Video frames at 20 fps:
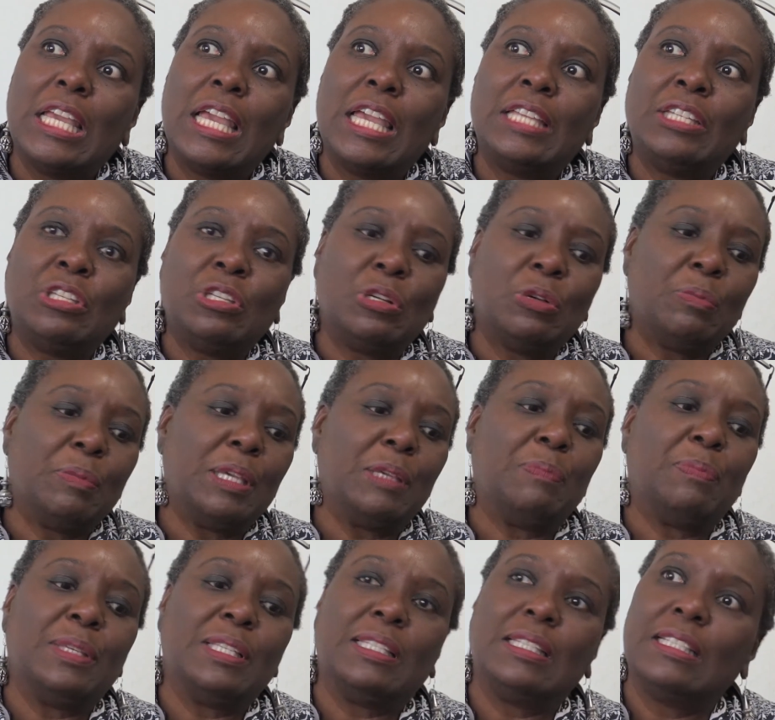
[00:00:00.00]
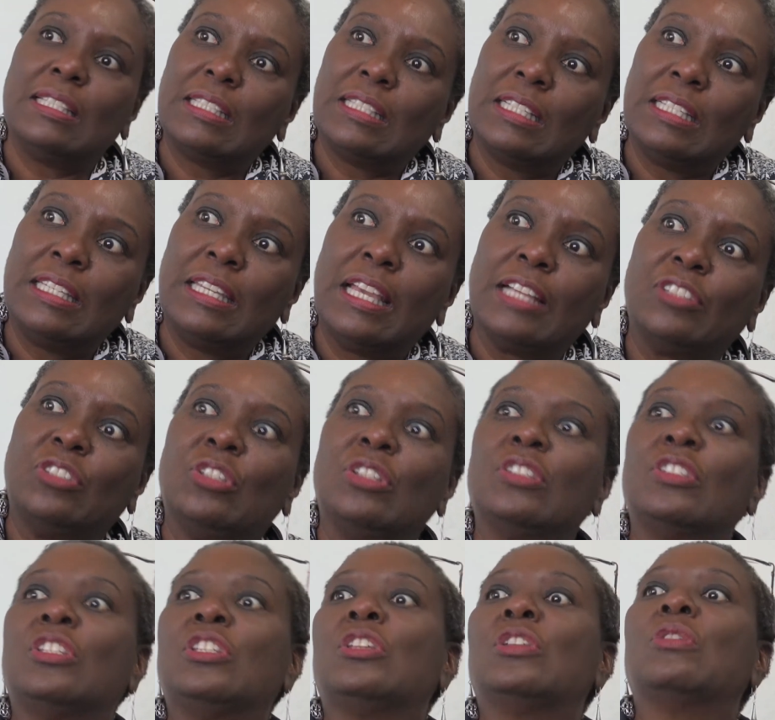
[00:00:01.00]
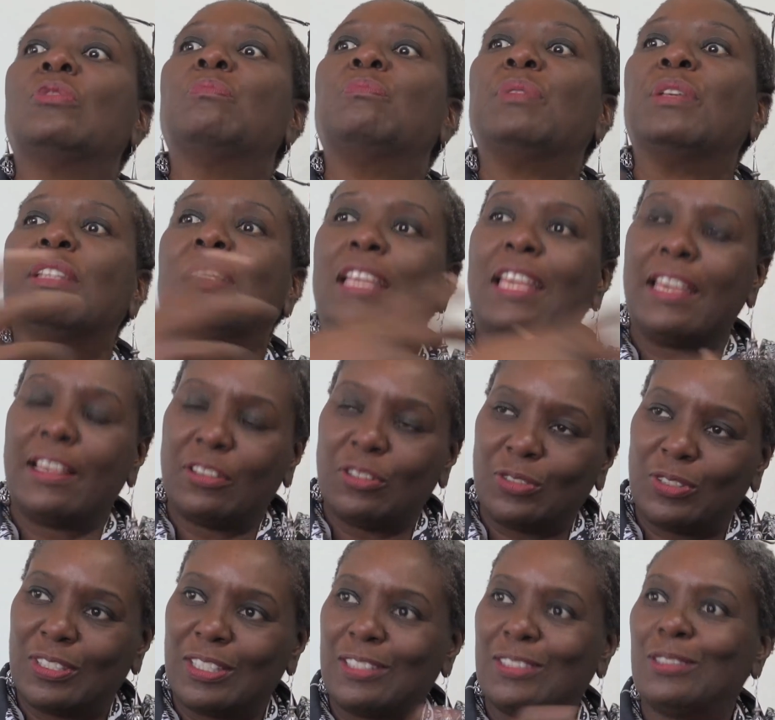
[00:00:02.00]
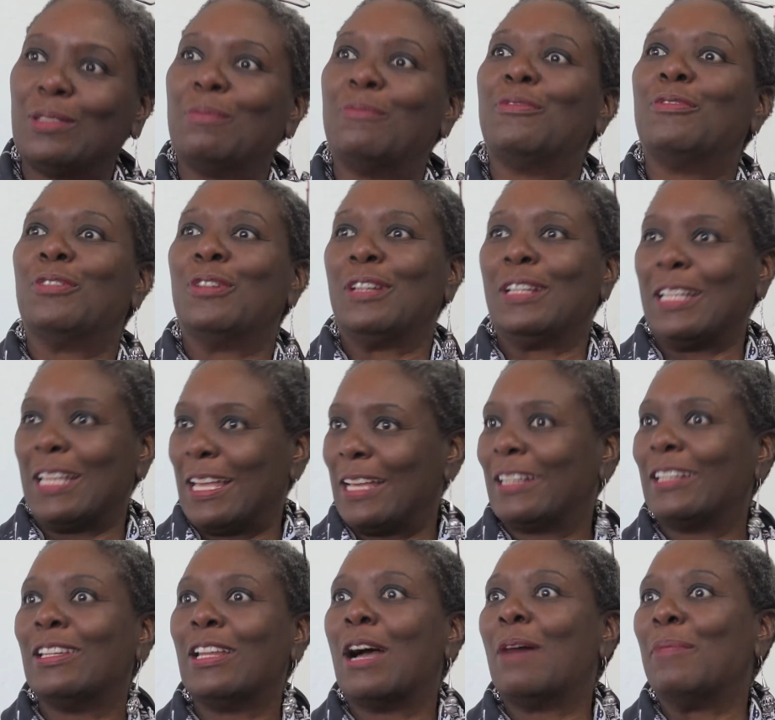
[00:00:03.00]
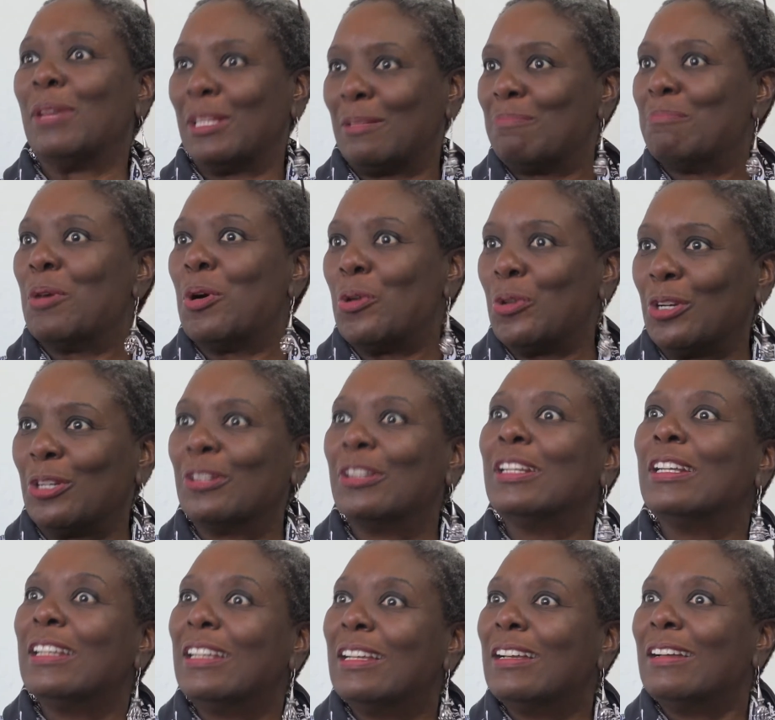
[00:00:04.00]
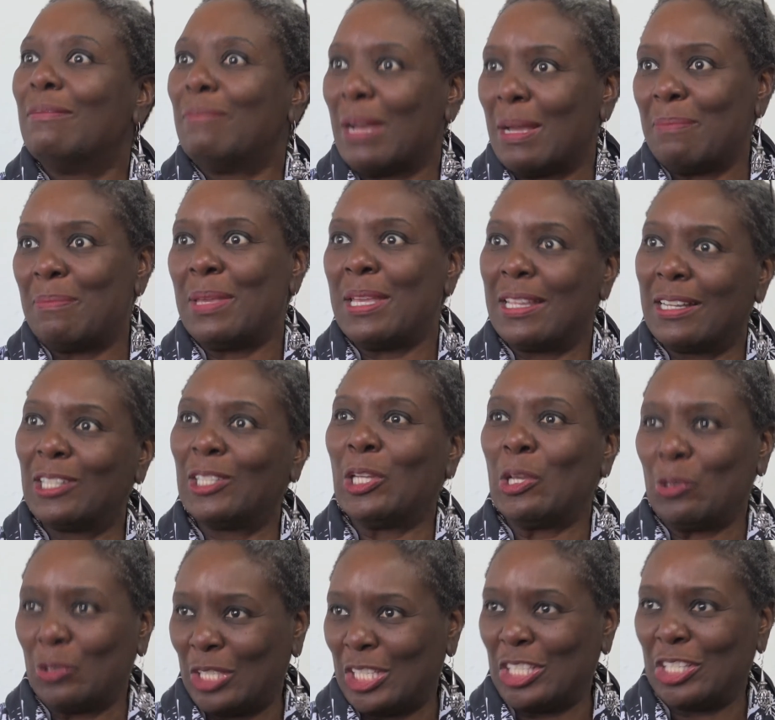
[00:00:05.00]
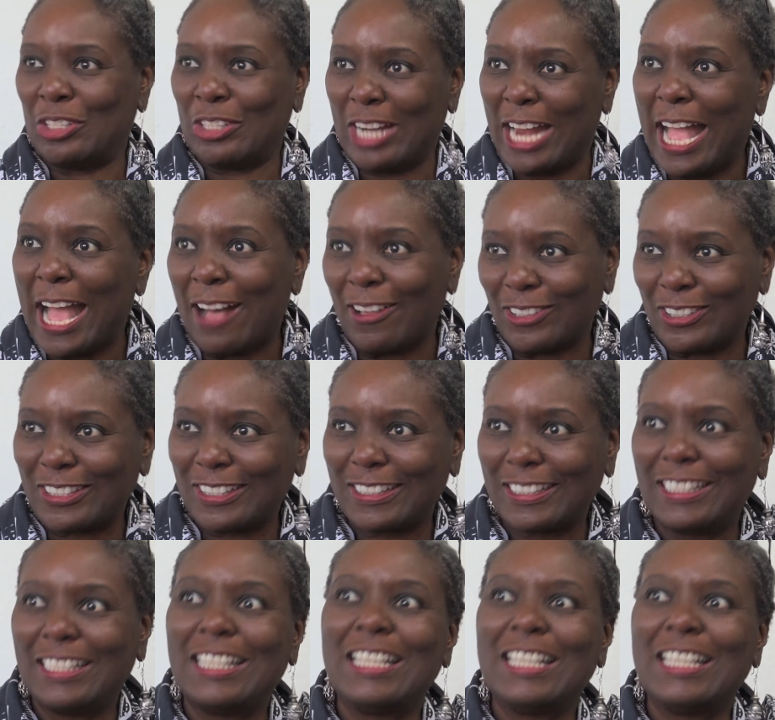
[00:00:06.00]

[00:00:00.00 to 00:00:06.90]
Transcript: And you don't make business connections and you don't build an ecosystem for an economic motor by being alone in your house.